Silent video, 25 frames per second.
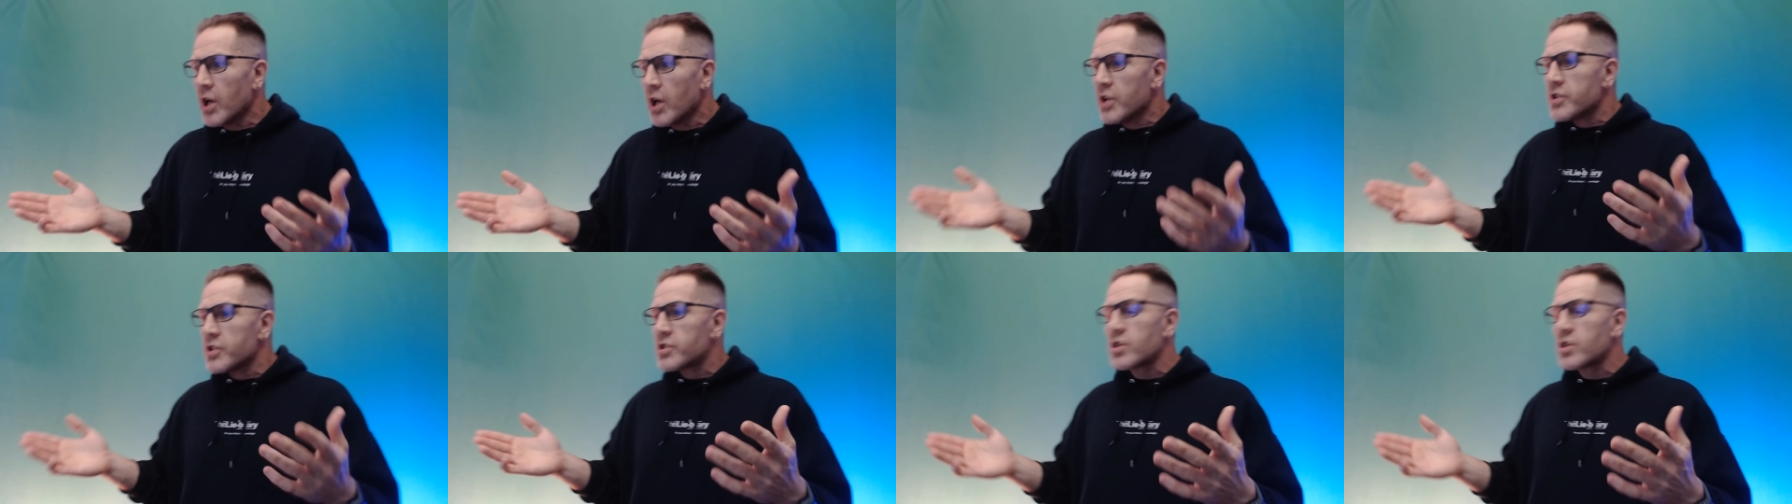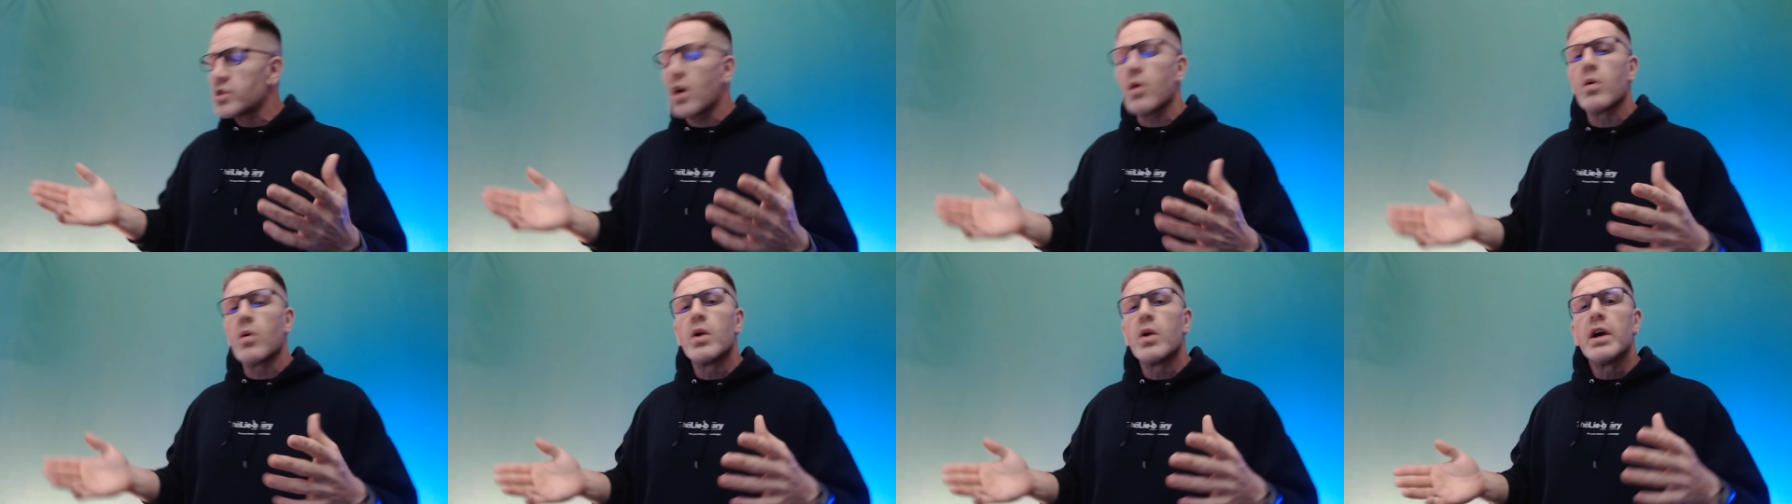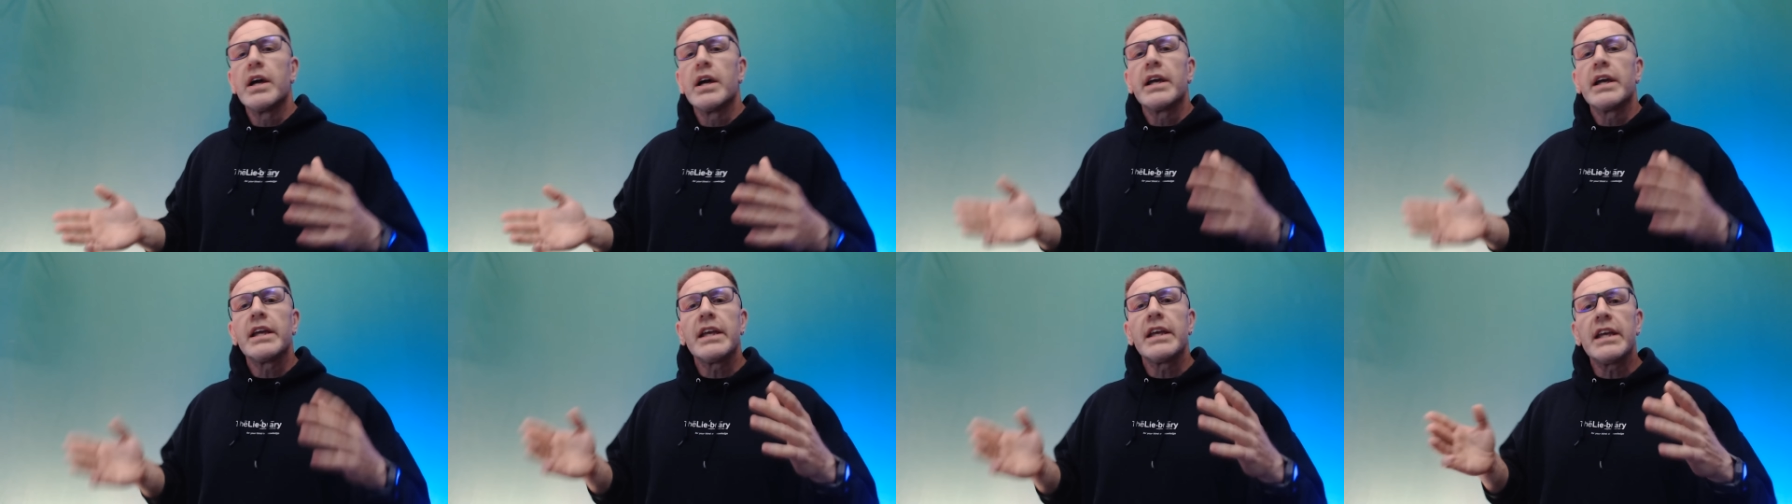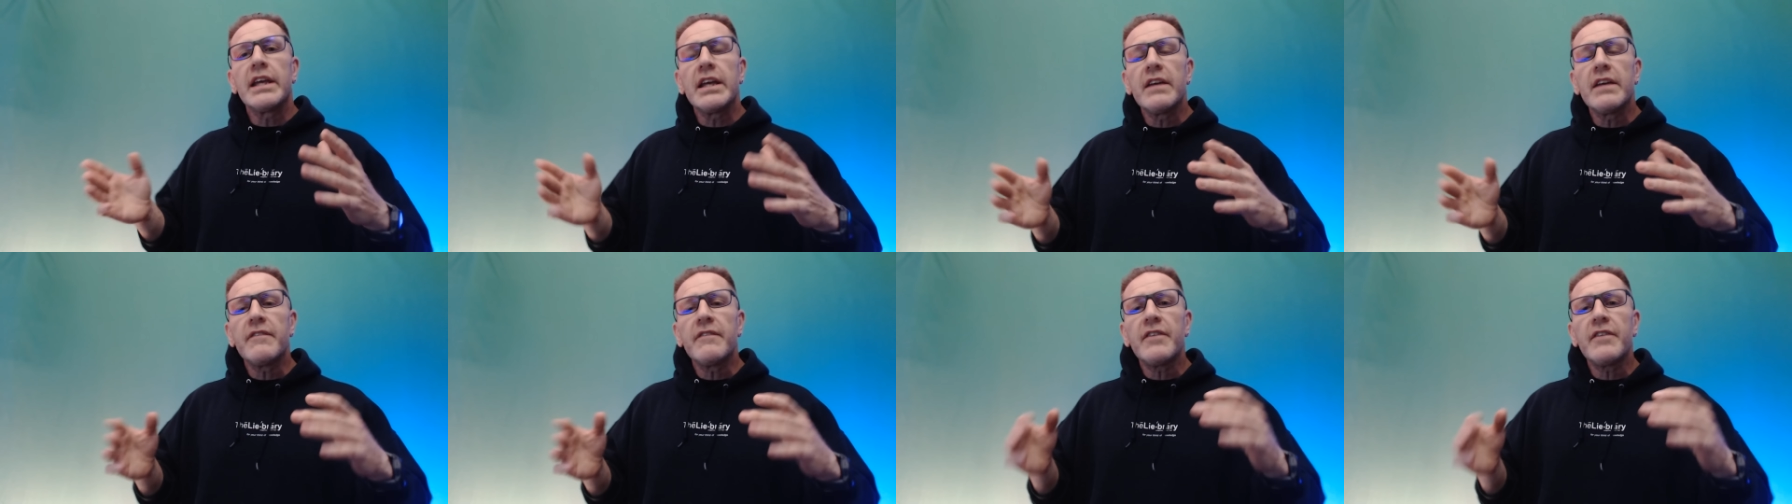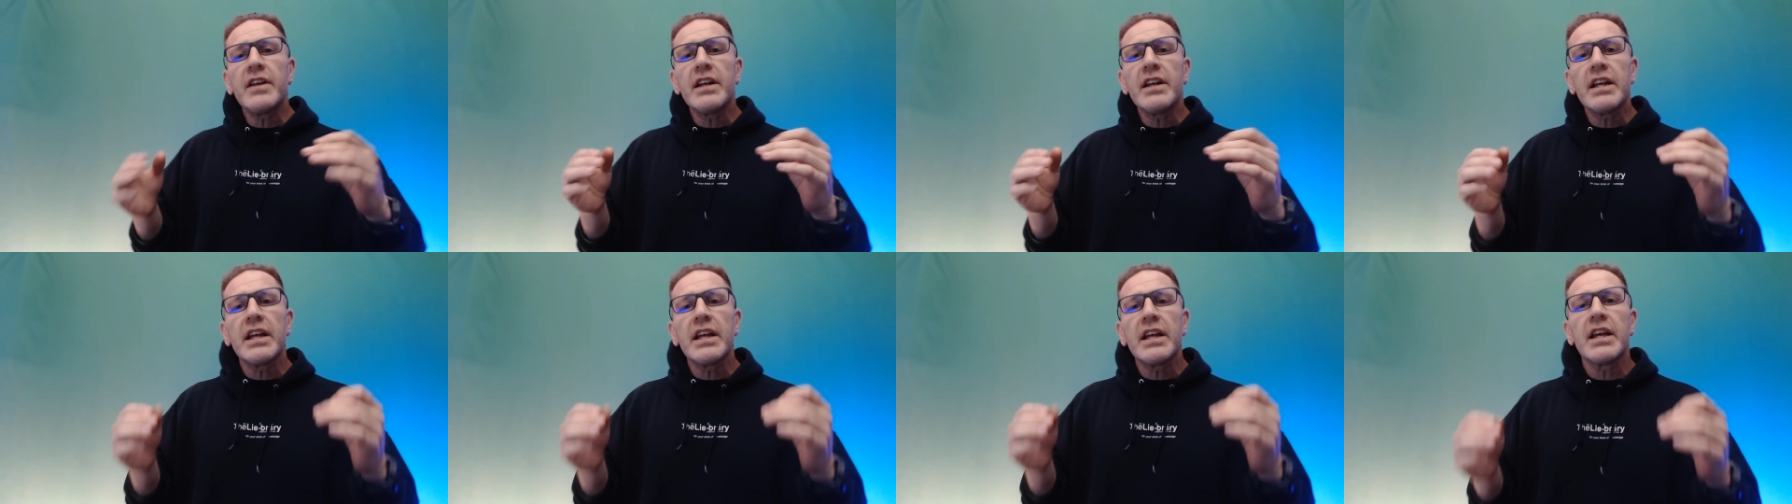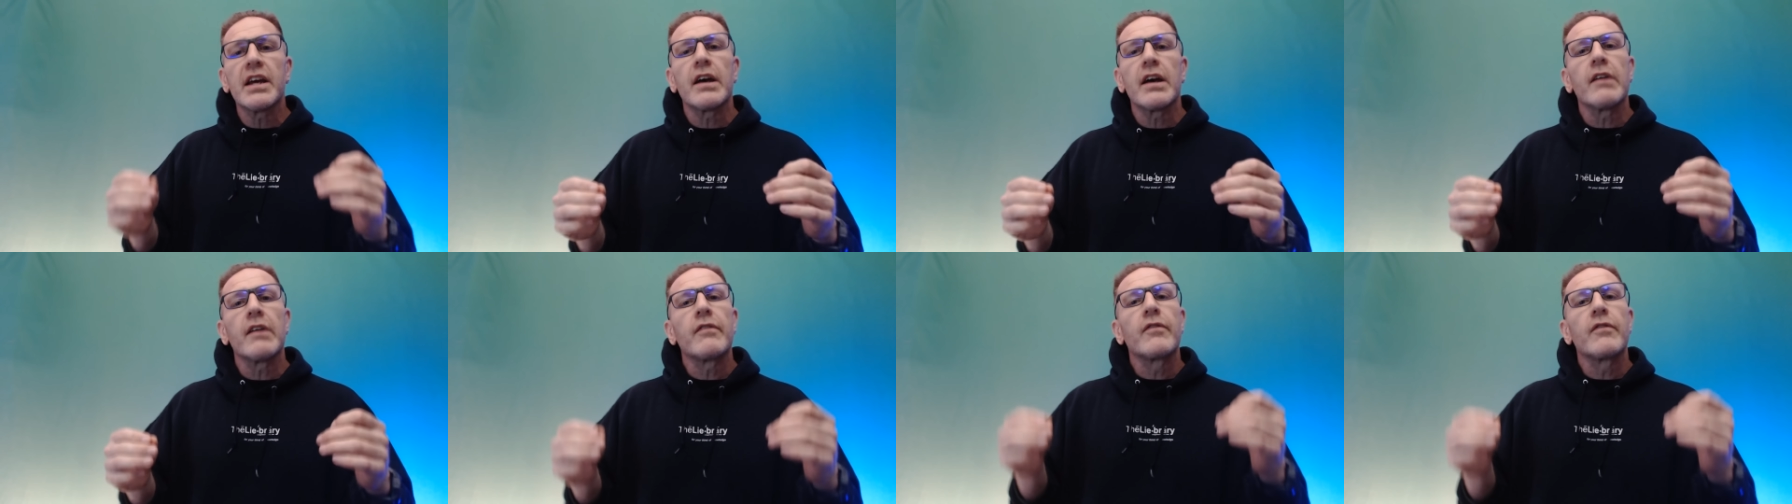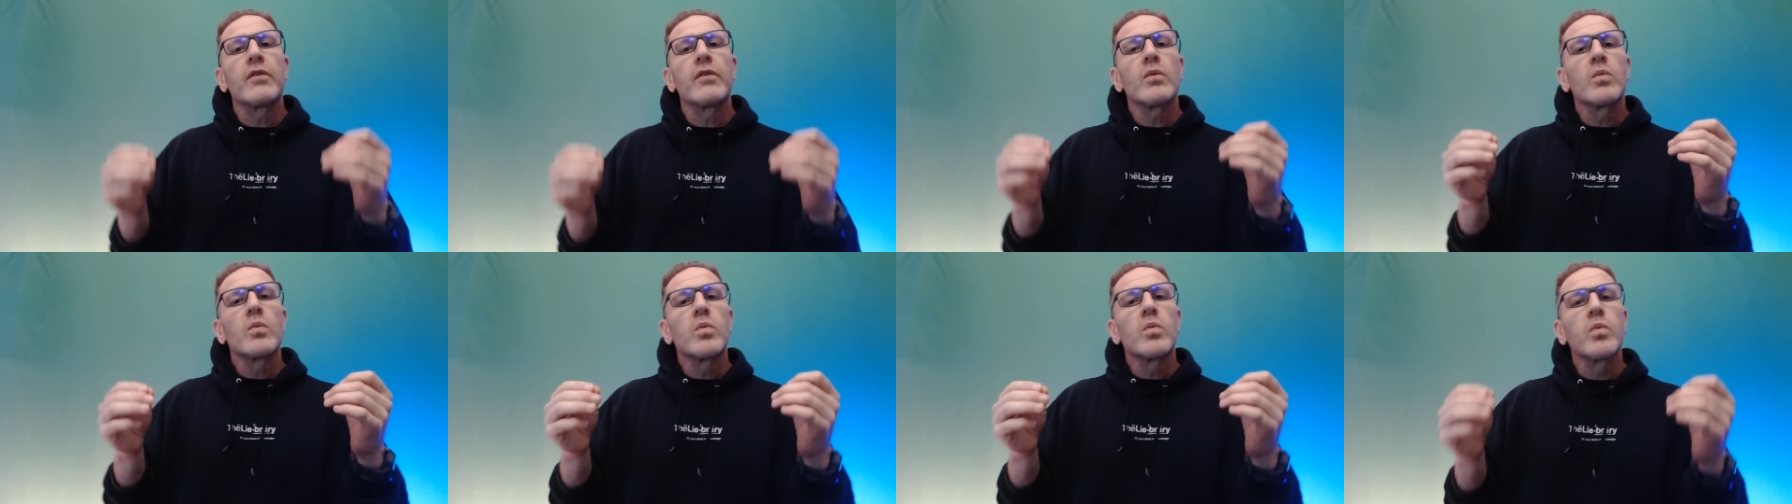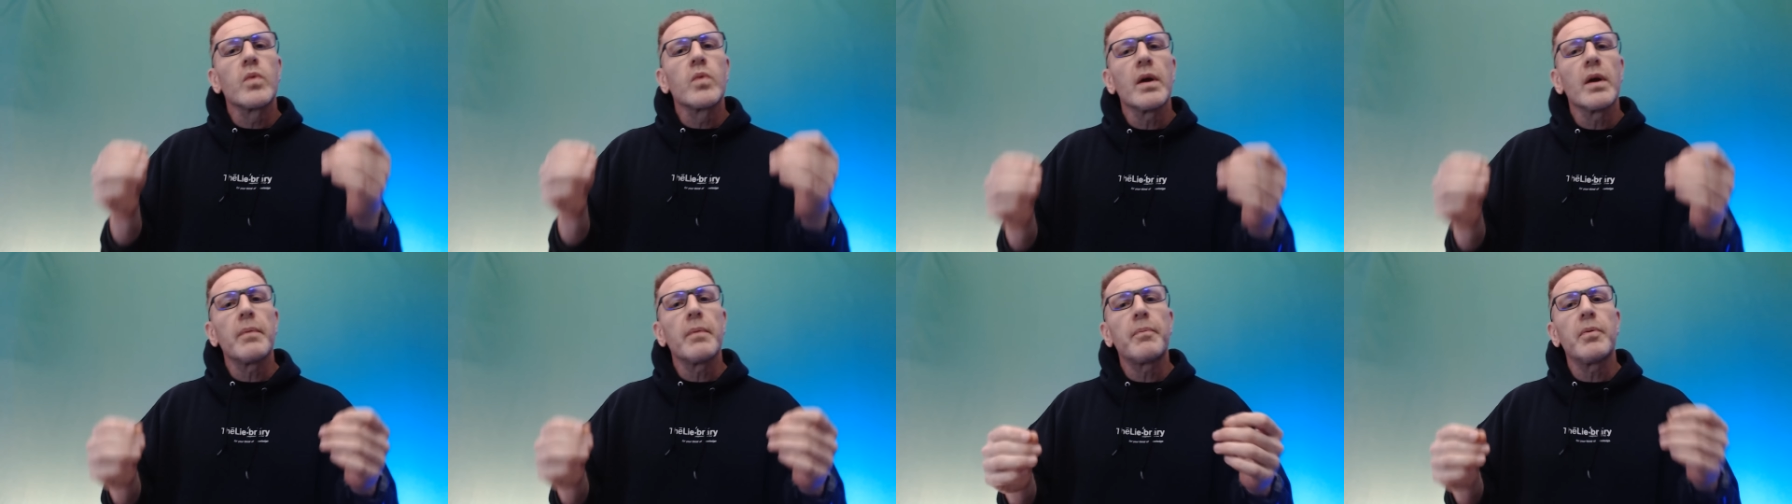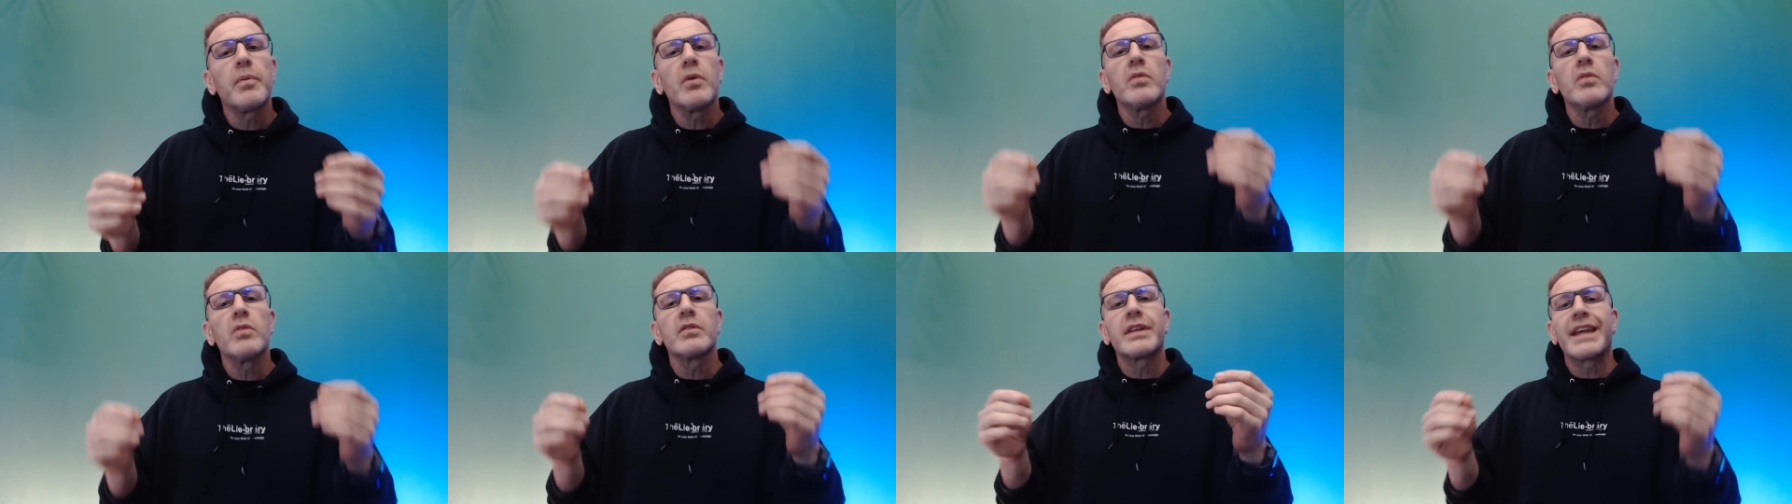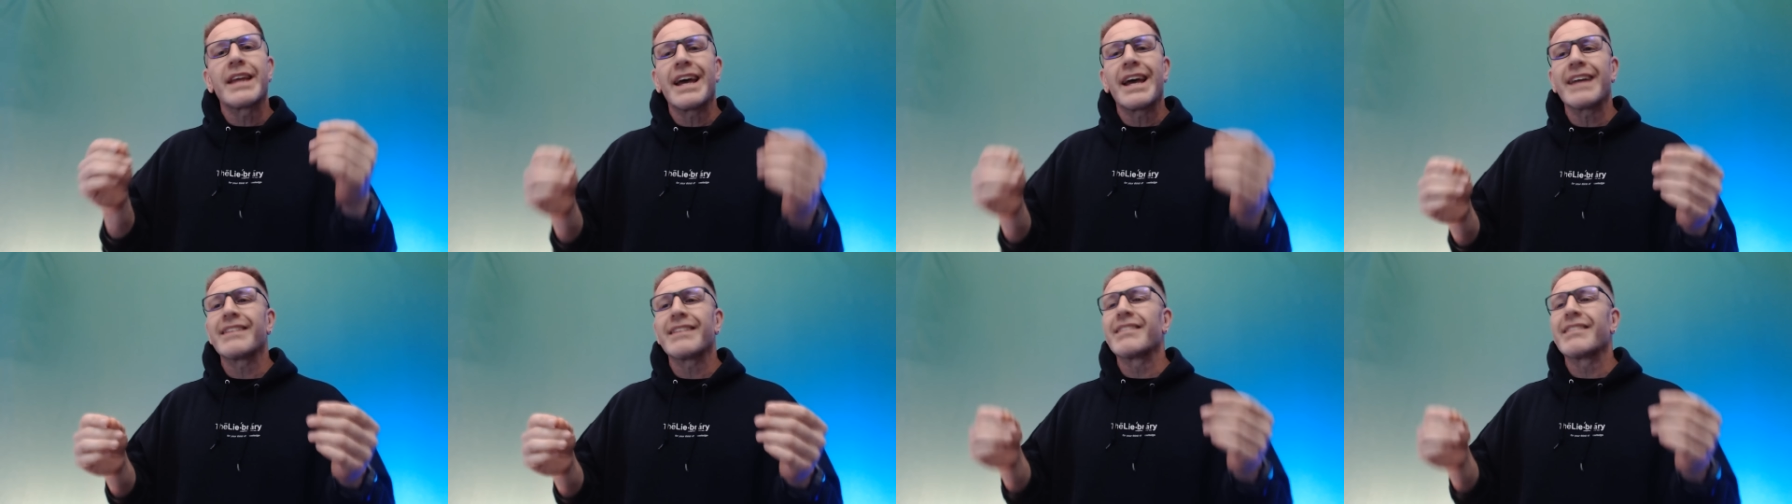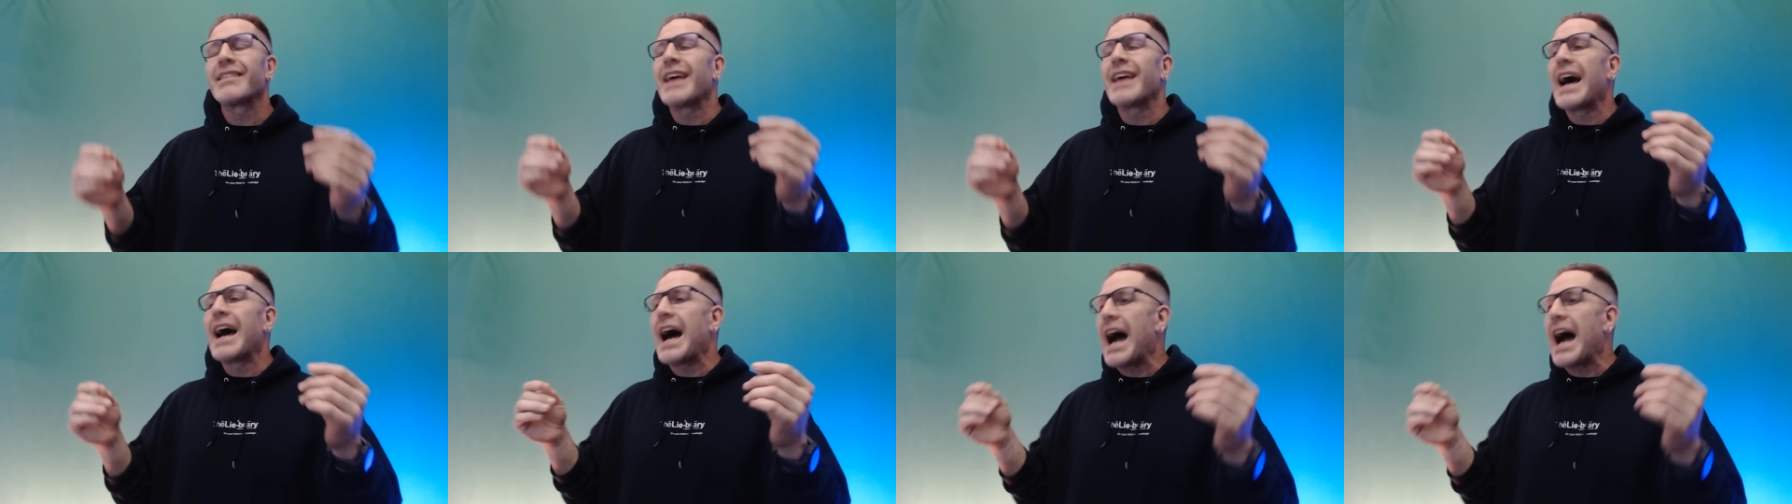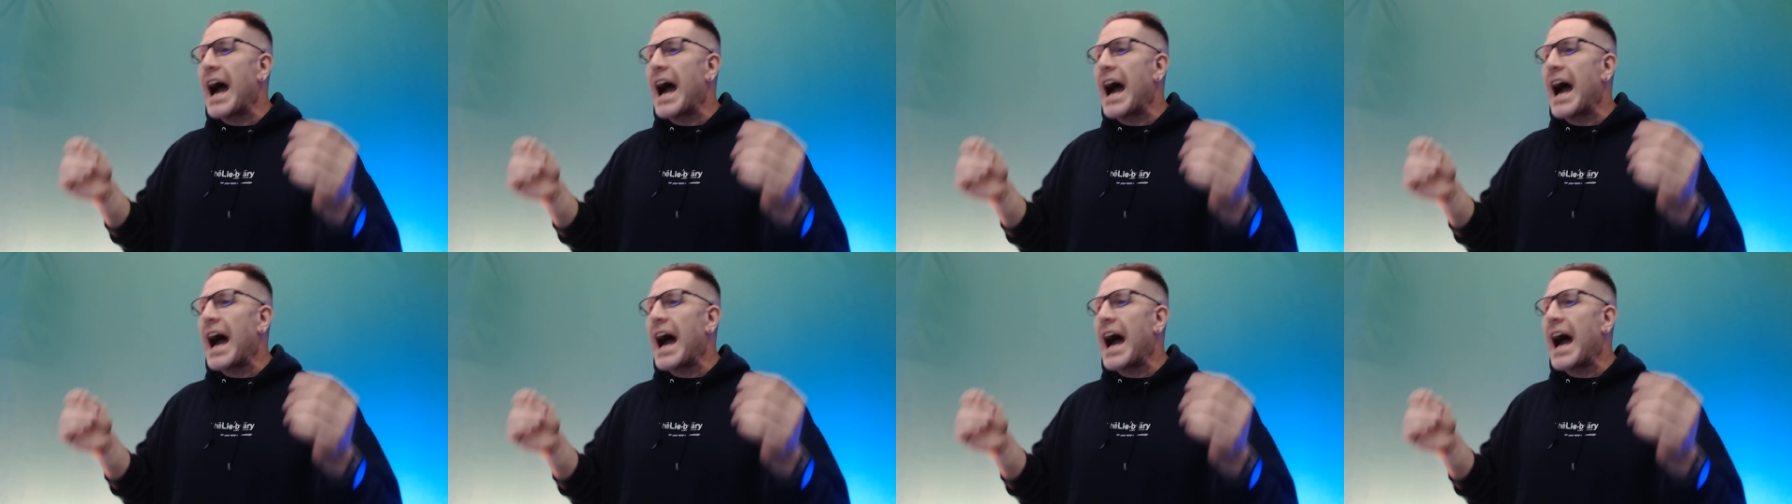So even if Ripple gets